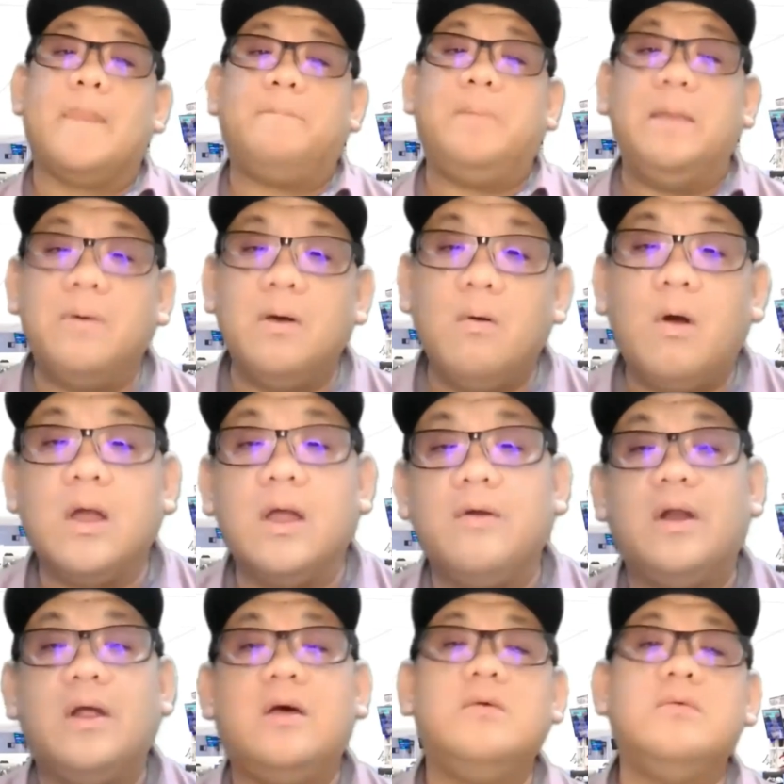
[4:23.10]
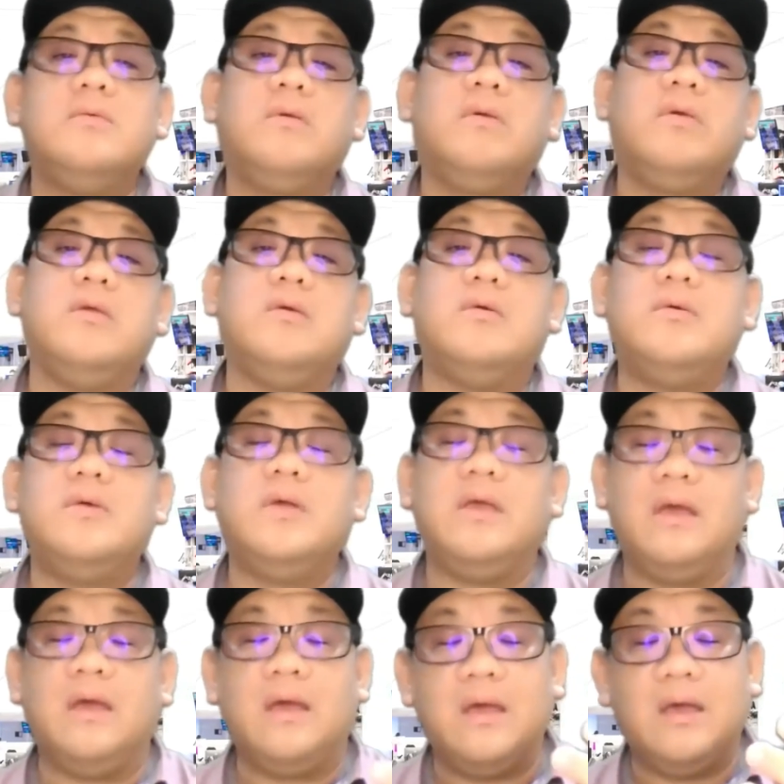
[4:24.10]
people walk around,
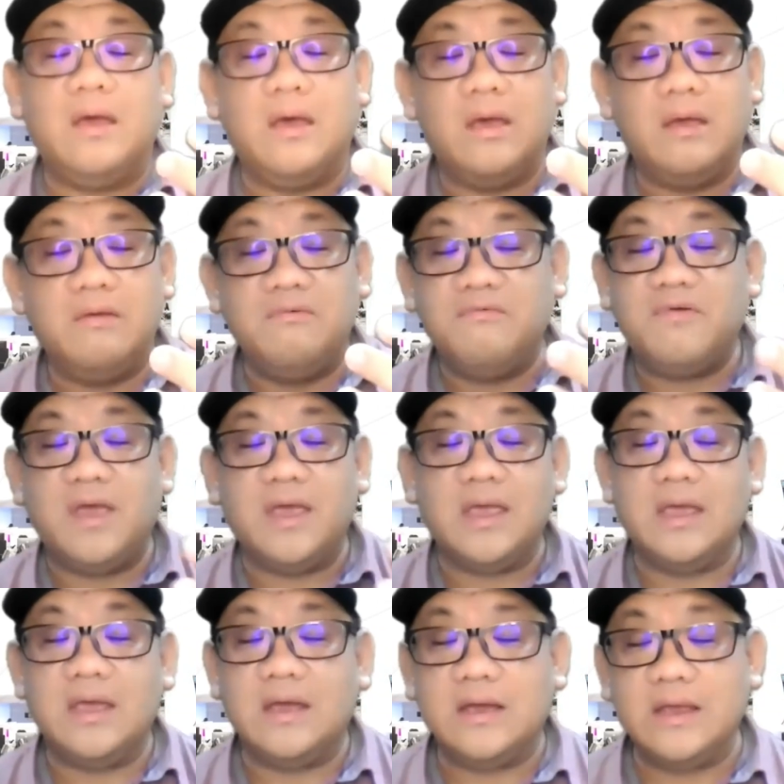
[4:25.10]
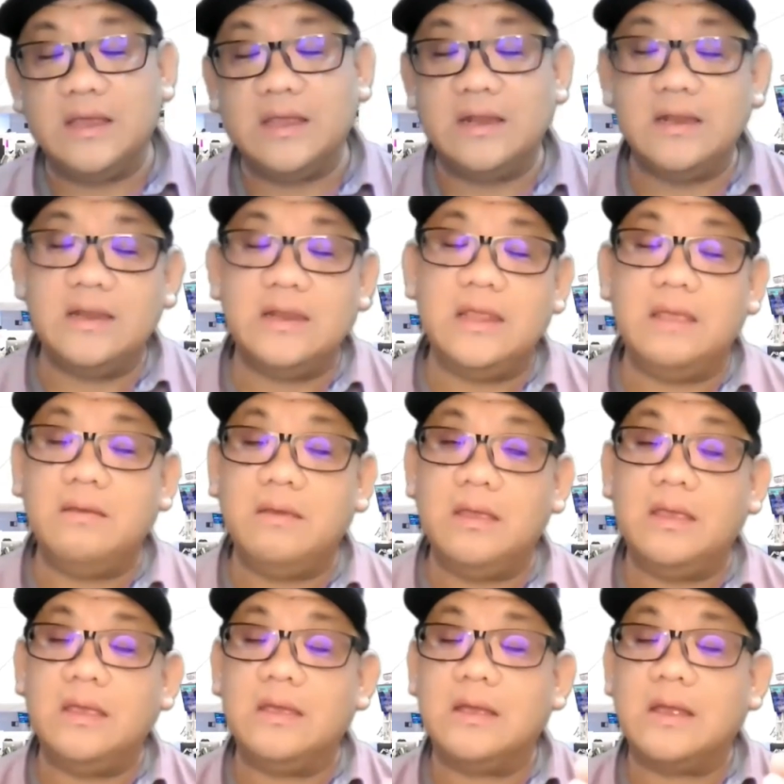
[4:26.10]
in fact, in
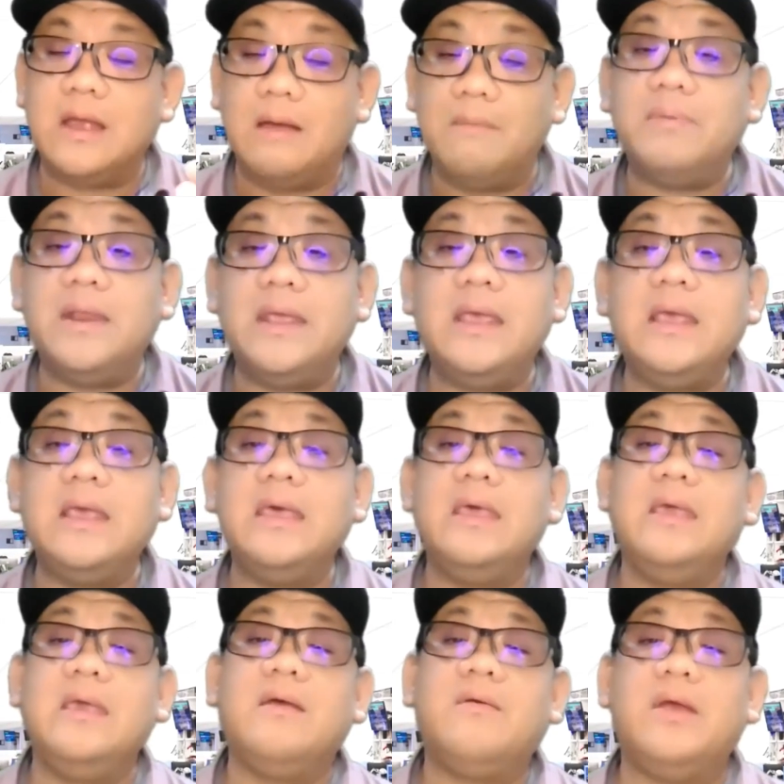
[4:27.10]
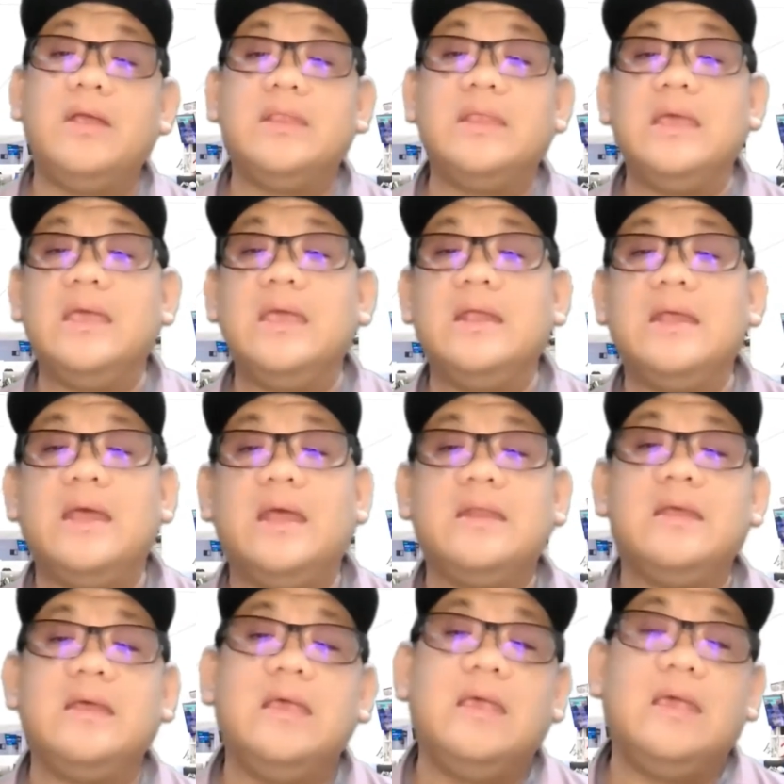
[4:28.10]
the company, right, thinking that
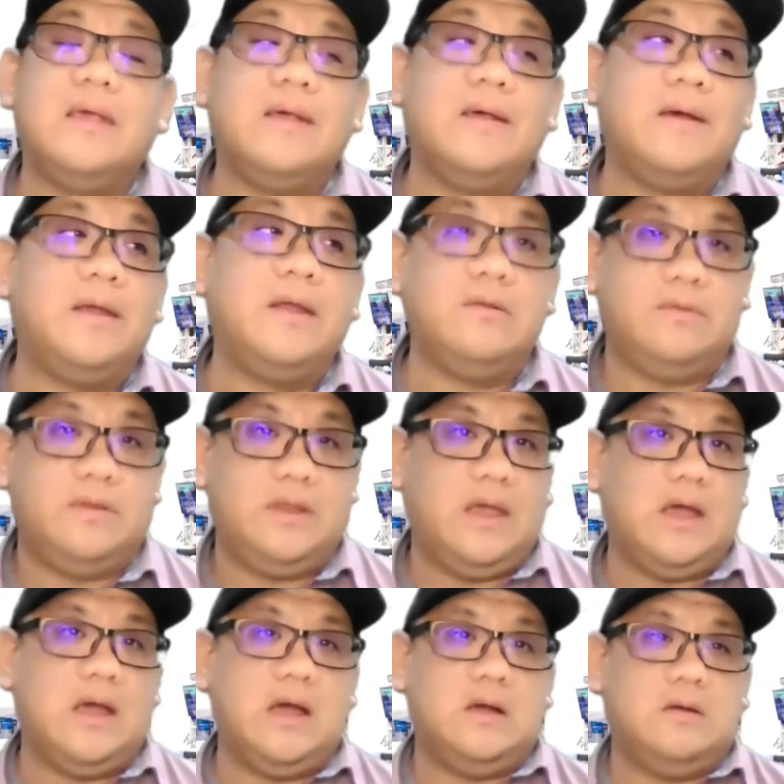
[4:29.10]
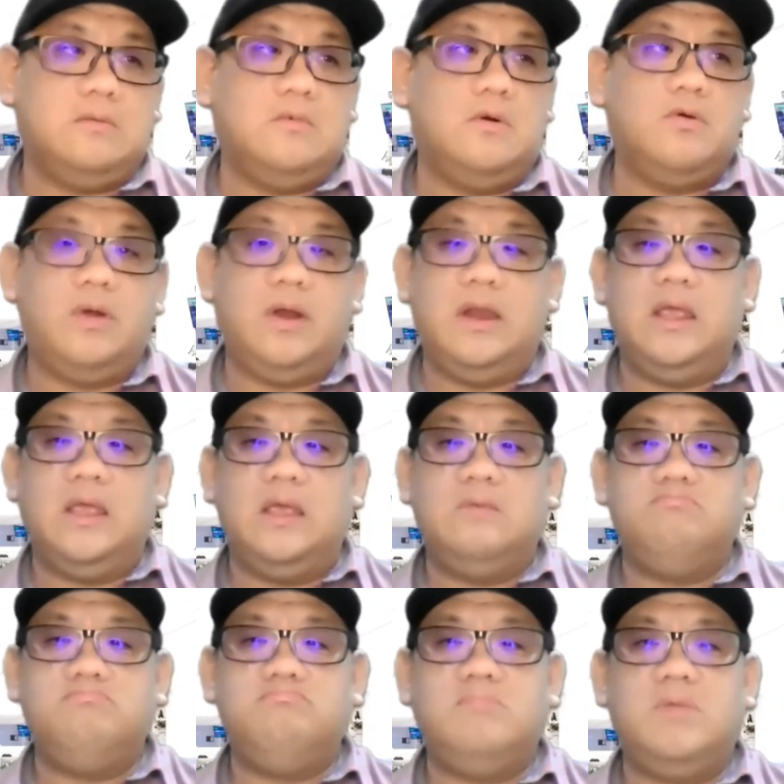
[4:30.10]
they are already
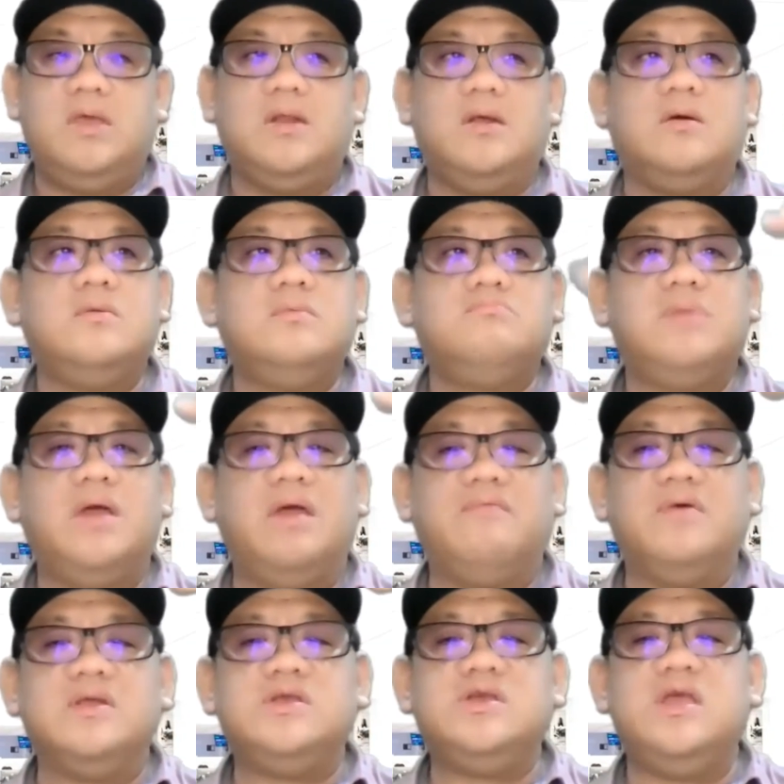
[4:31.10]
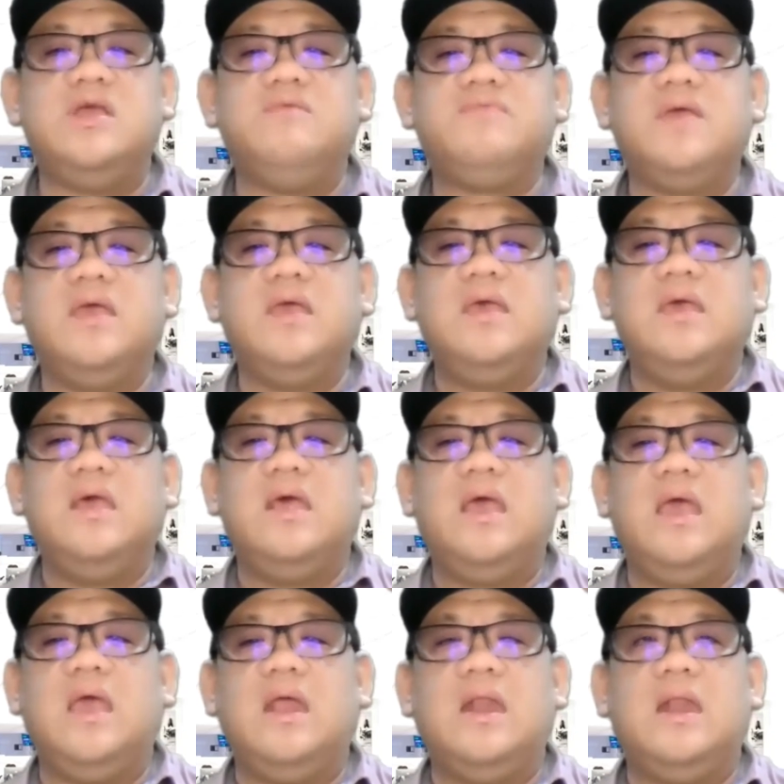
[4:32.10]
have achieved,
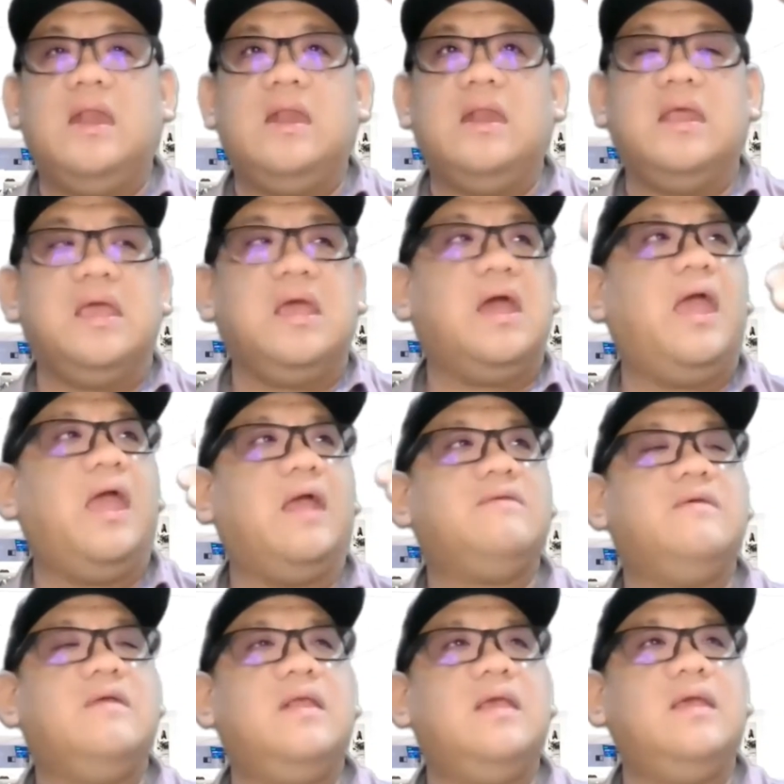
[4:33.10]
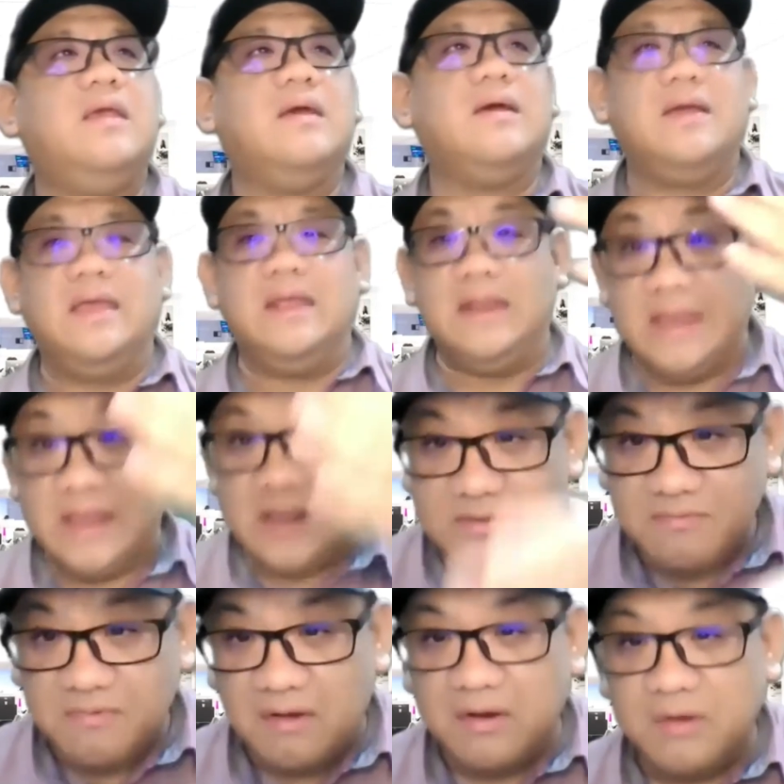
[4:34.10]
and they are actually, in his
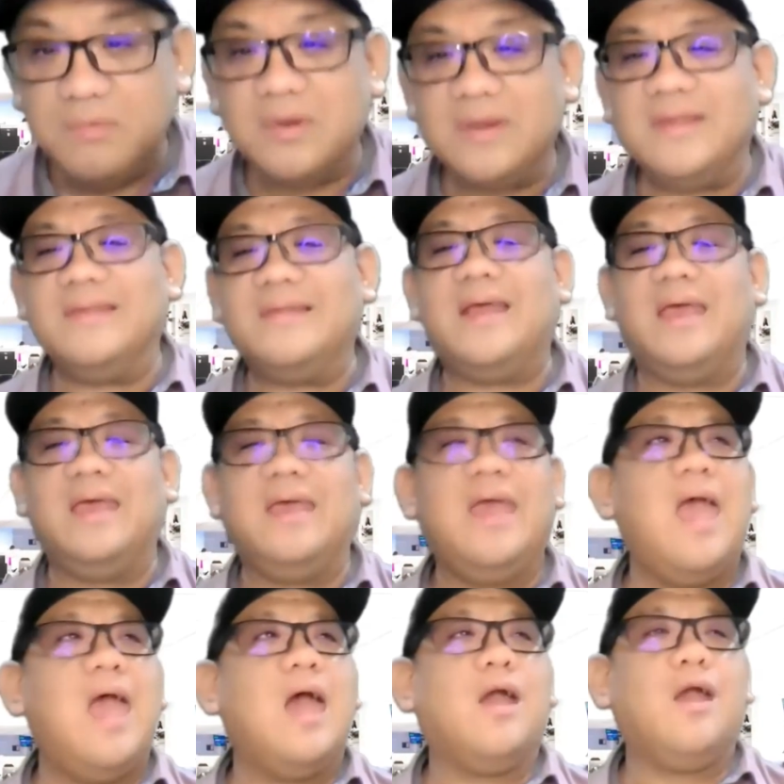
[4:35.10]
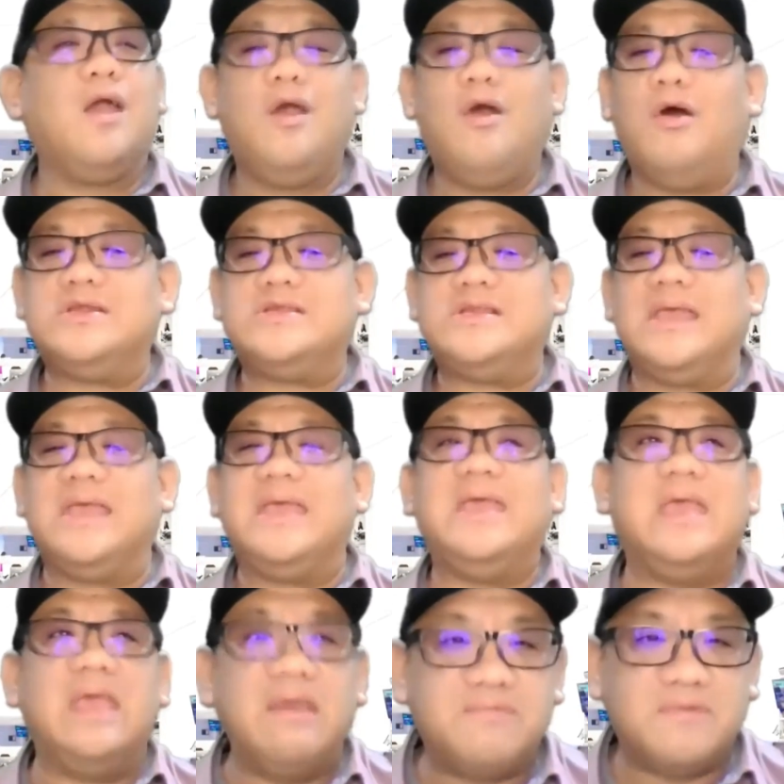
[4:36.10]
very words, it's like God's
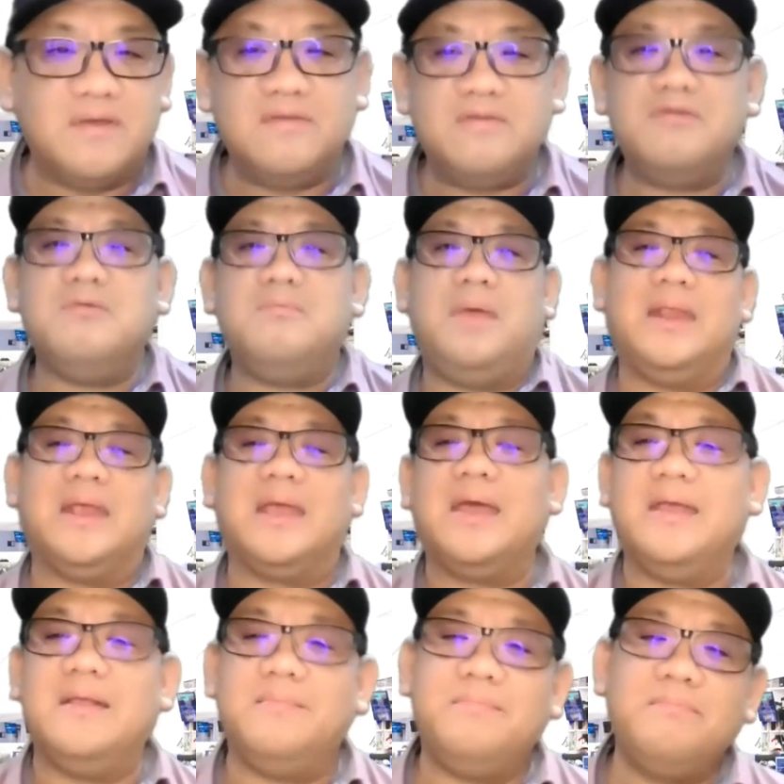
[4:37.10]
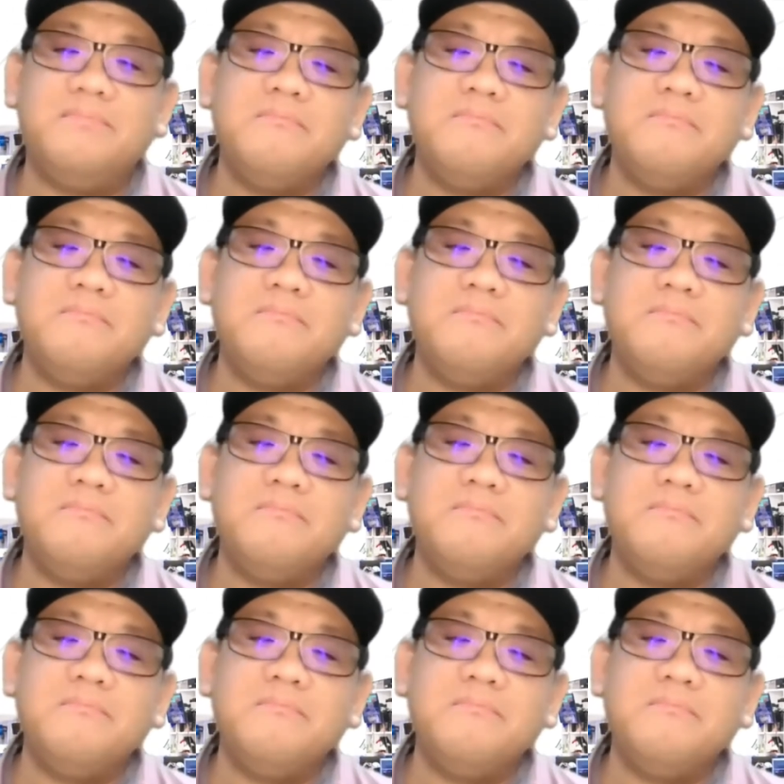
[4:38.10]
gift to mankind.